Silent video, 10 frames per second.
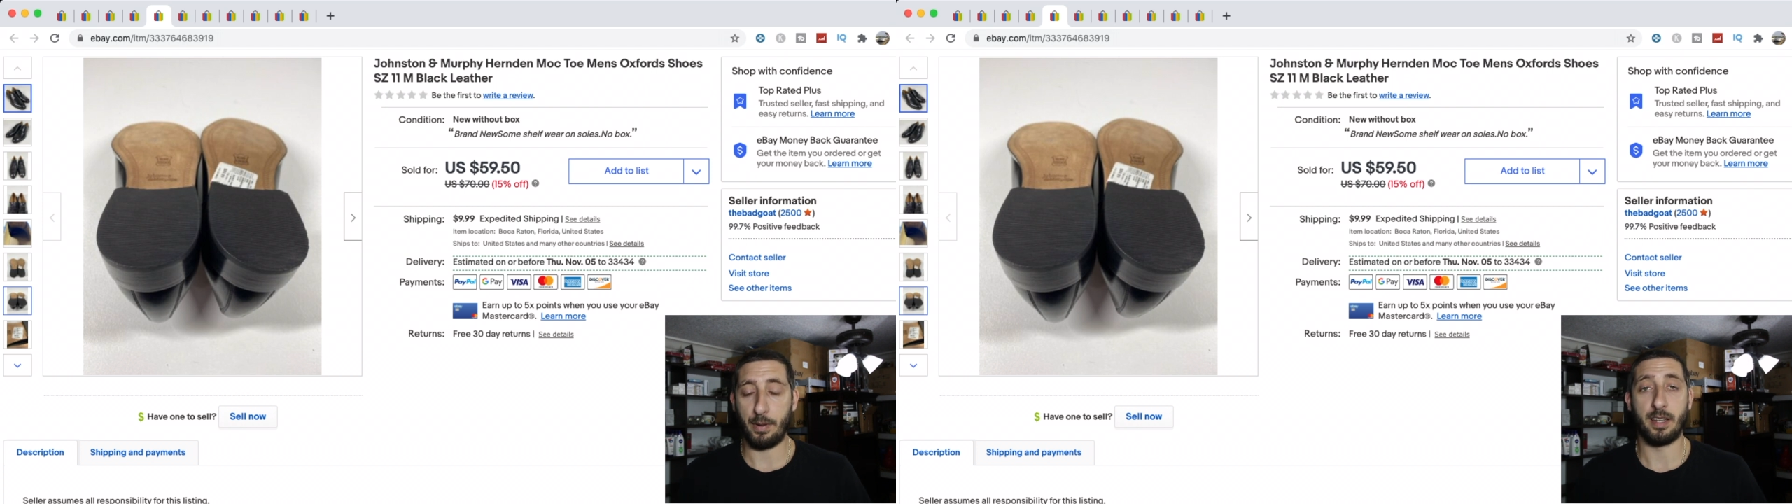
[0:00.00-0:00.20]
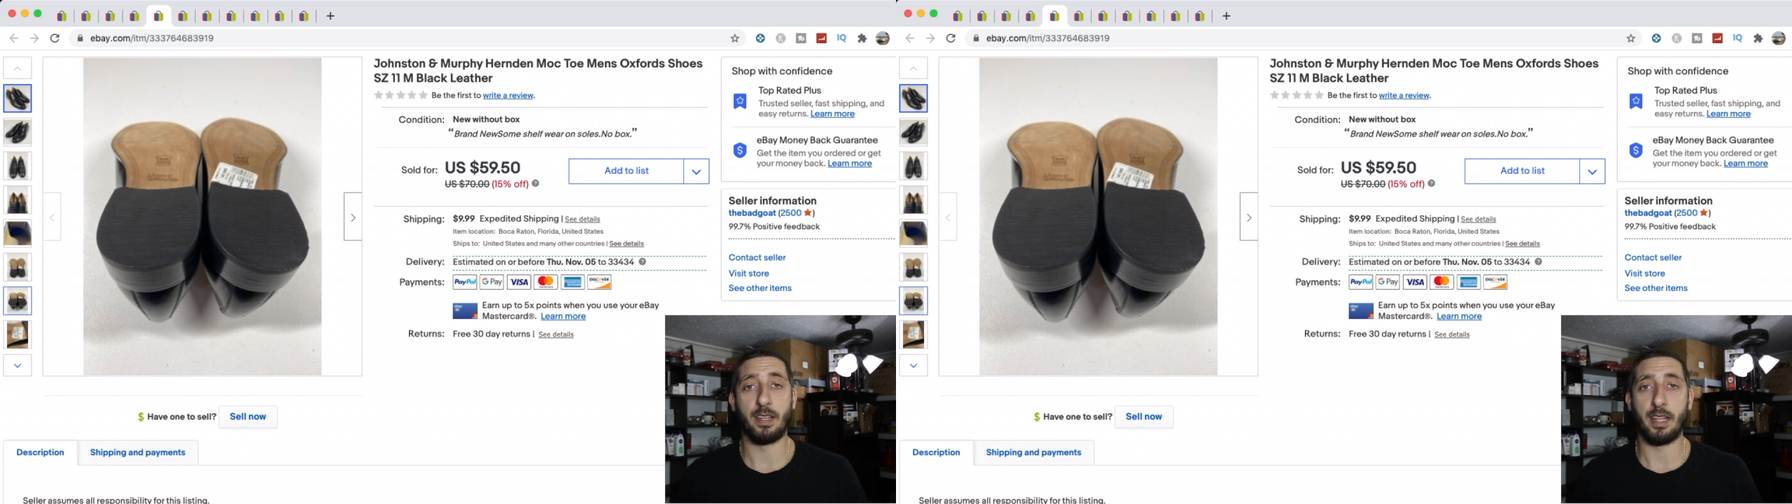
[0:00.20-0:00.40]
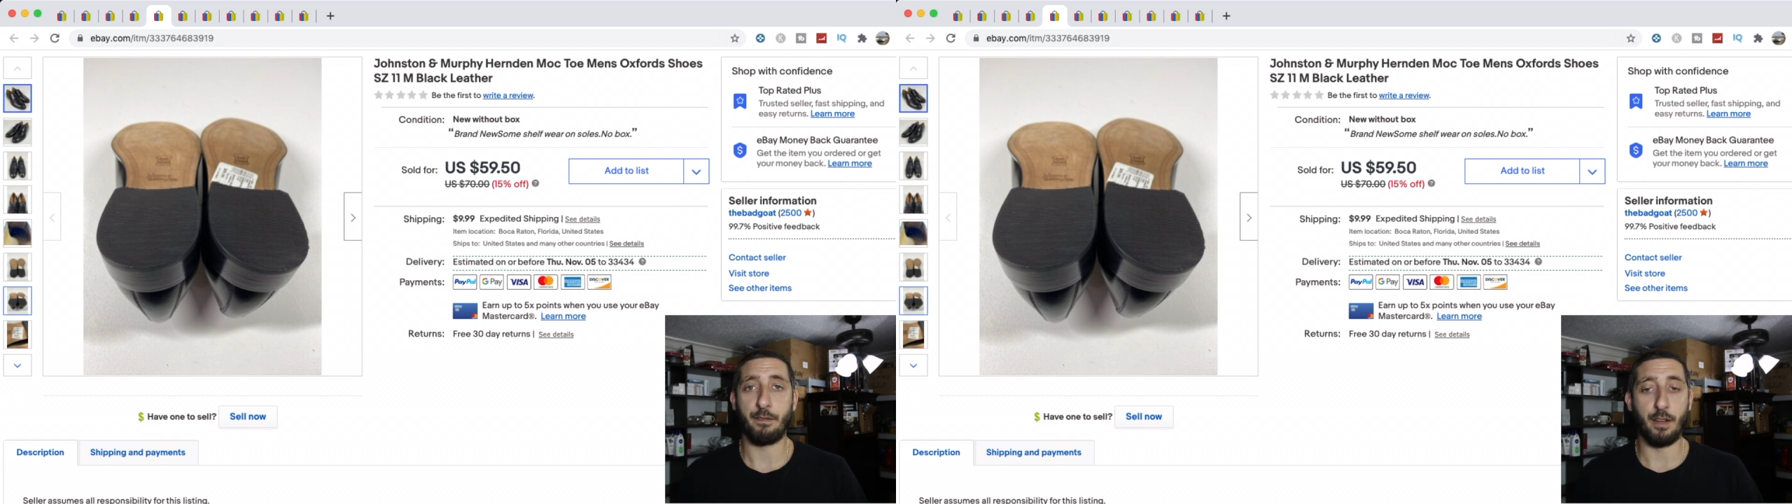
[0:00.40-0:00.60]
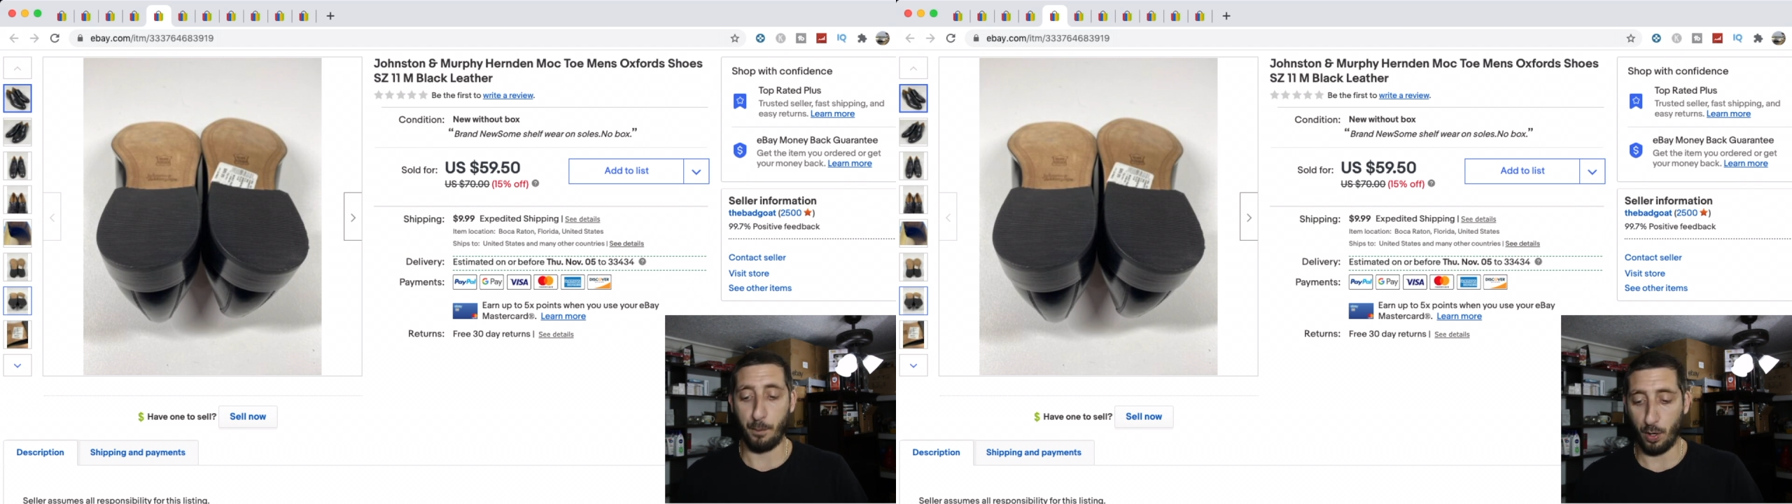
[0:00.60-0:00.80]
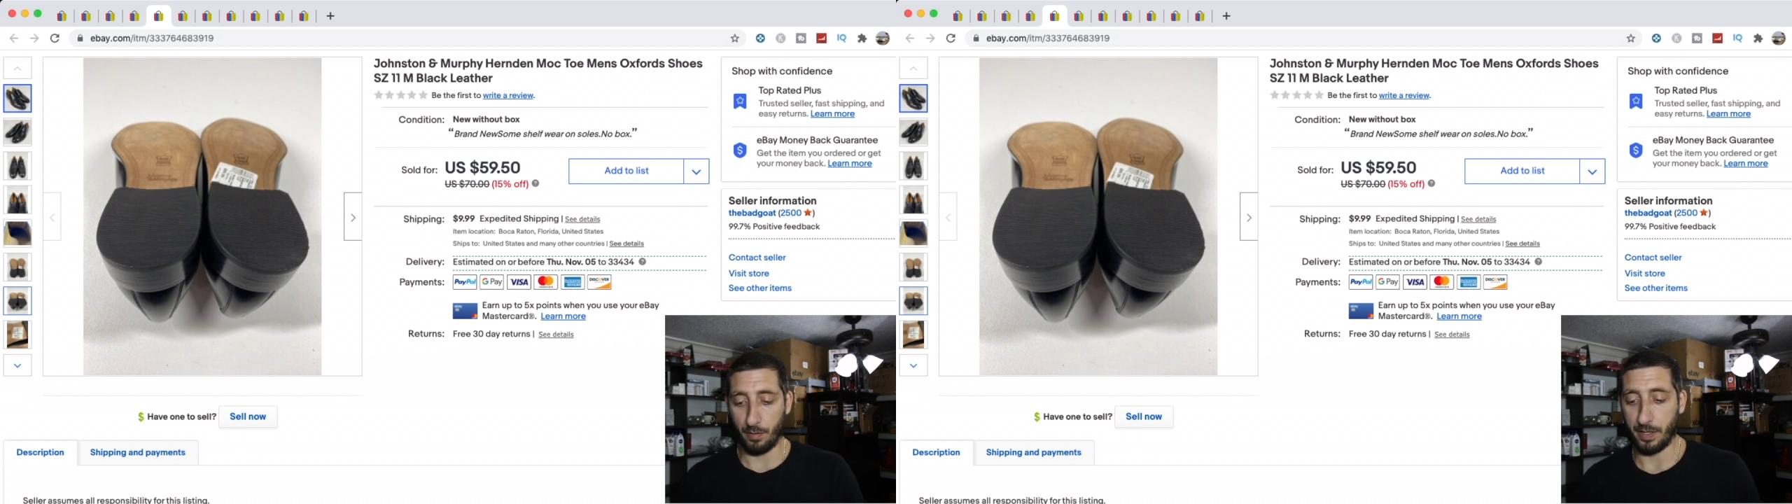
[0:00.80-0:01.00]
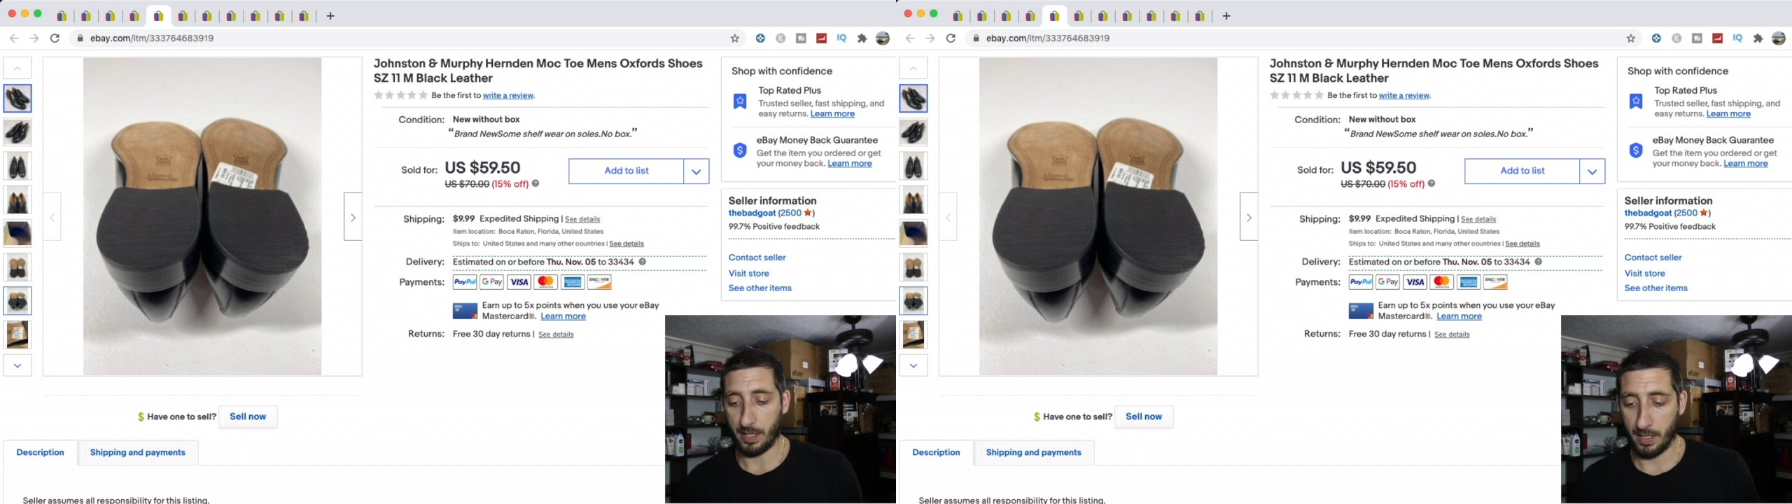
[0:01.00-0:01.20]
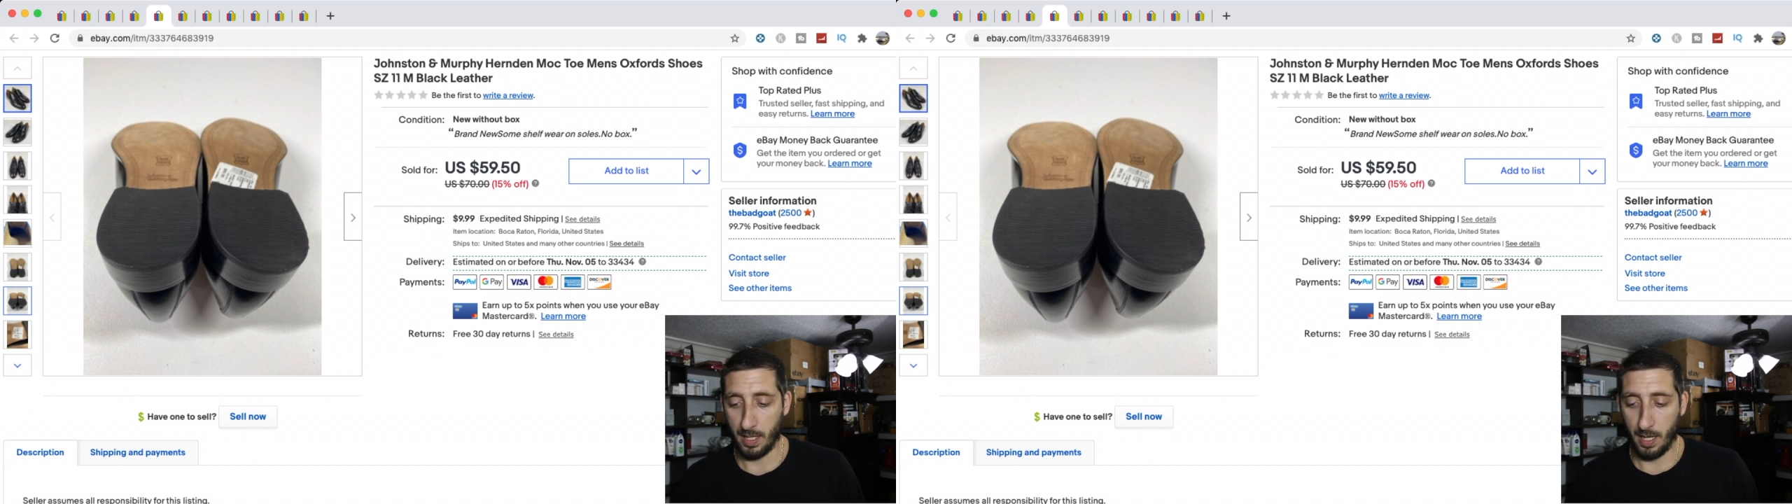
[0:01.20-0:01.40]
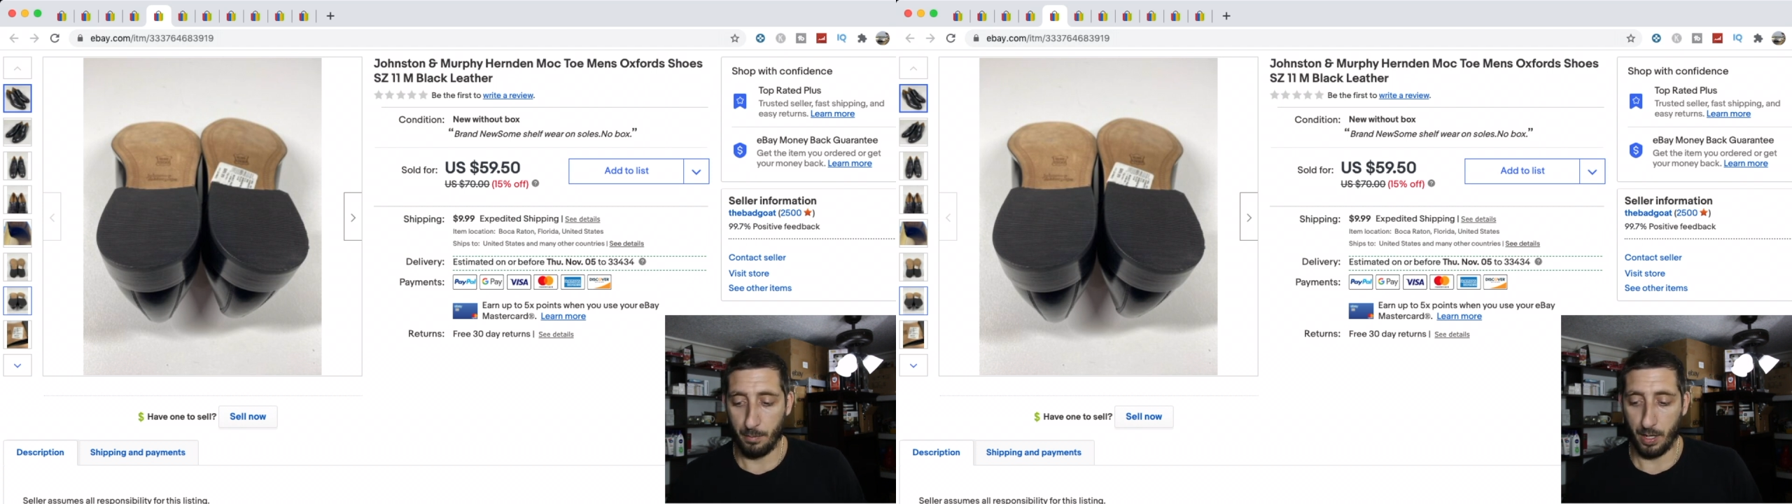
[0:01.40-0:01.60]
and they fit perfect.
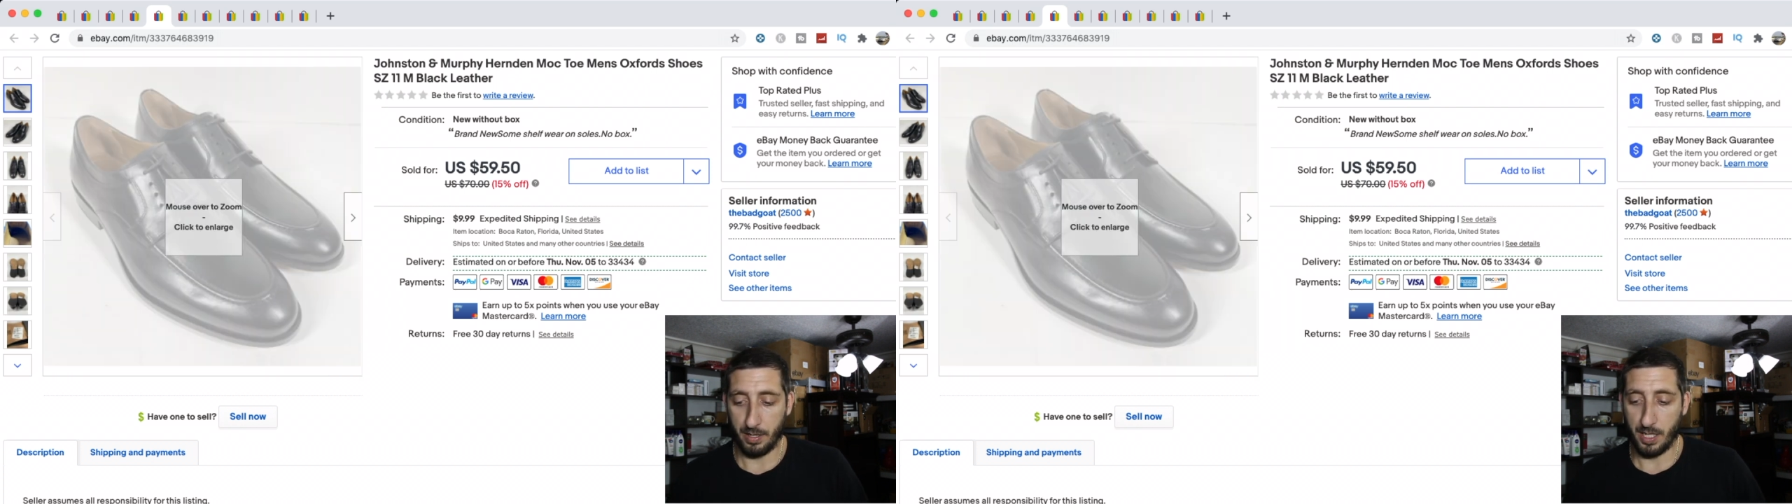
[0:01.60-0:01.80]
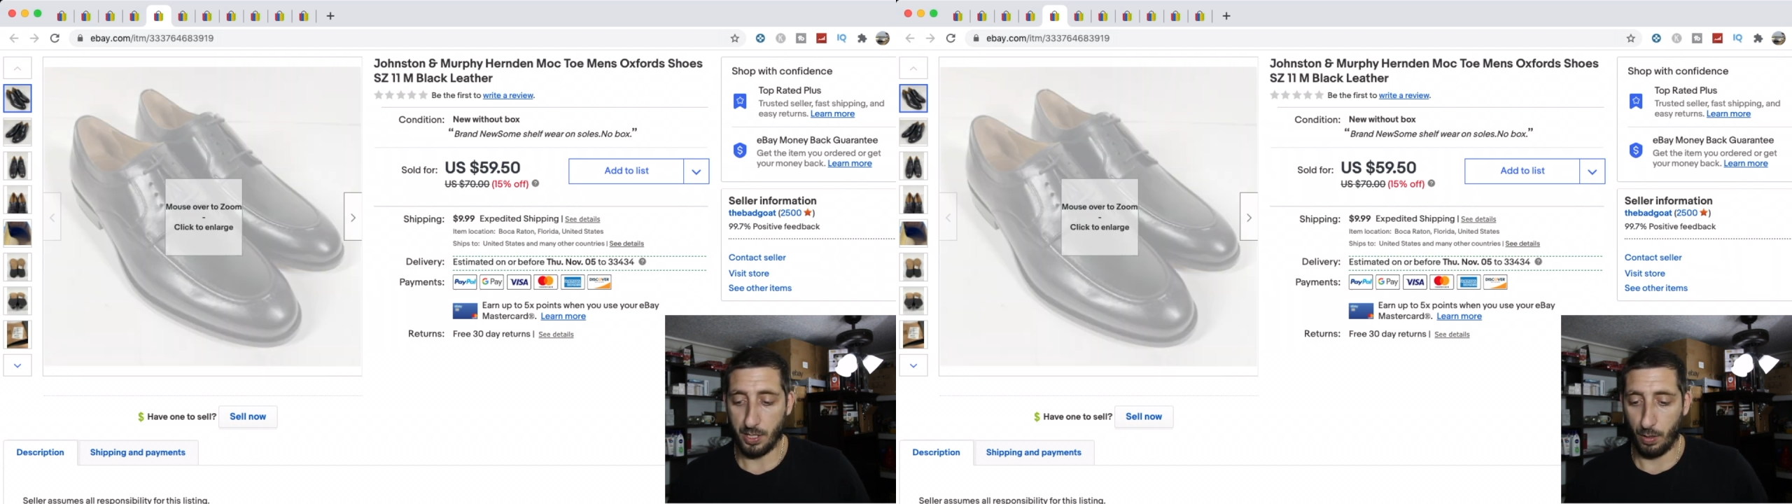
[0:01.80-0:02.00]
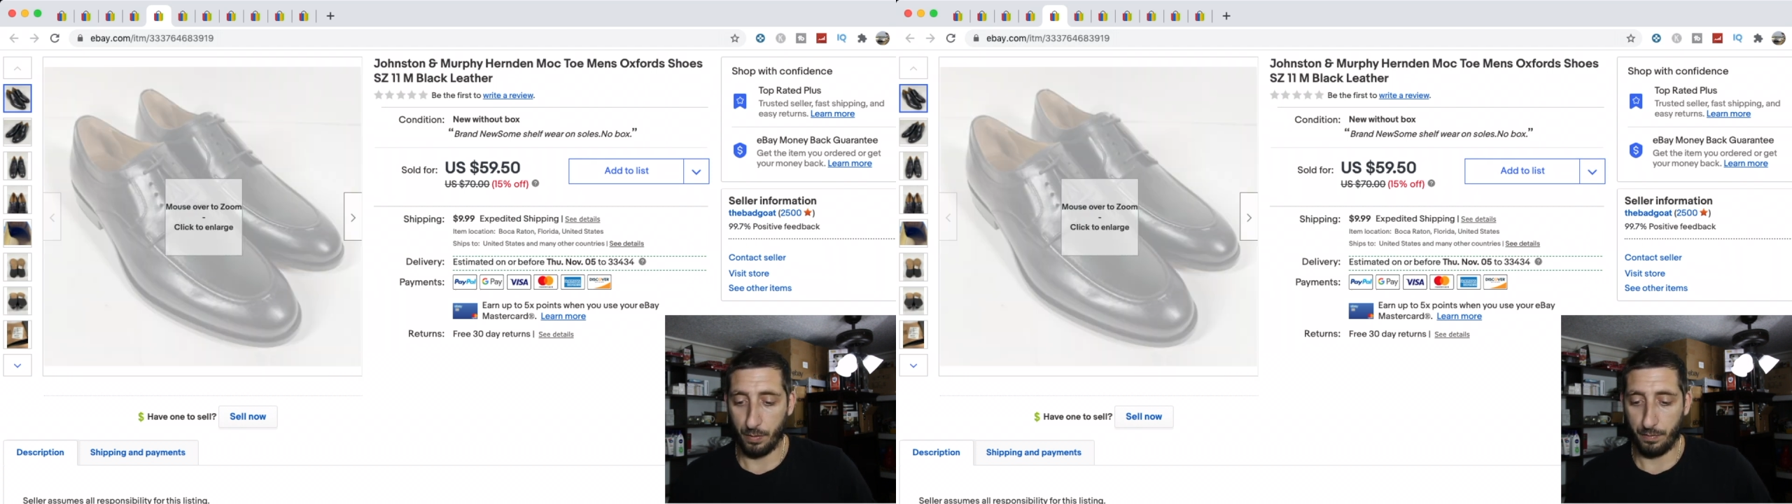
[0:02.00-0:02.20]
But these sold